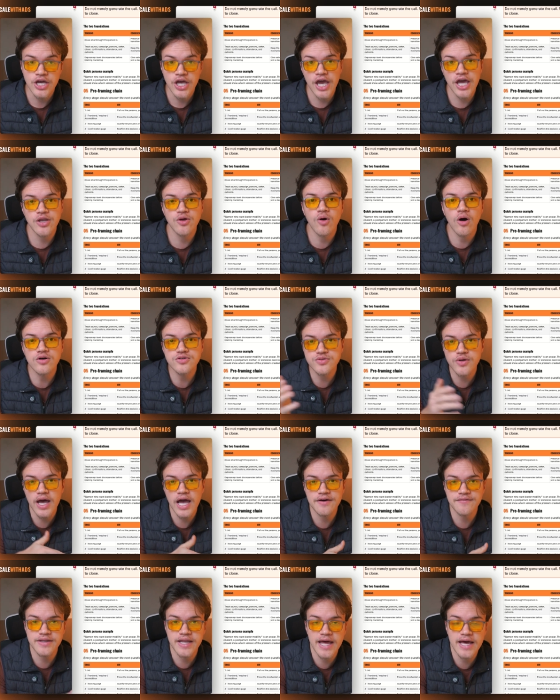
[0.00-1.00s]
And you also
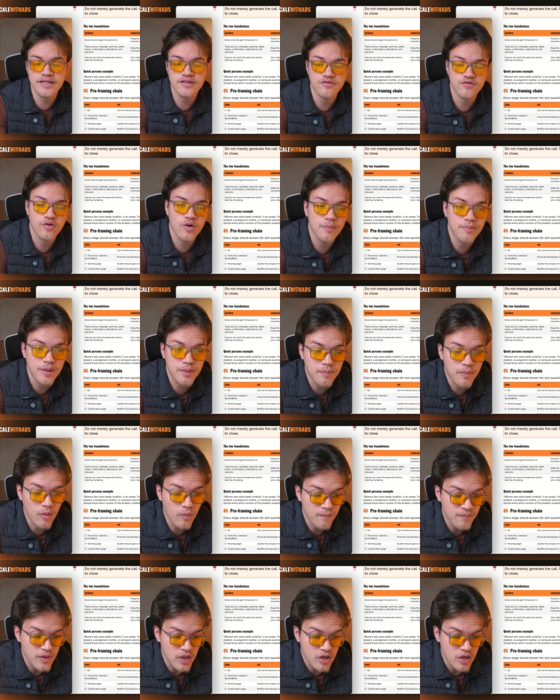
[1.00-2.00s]
have an ad for people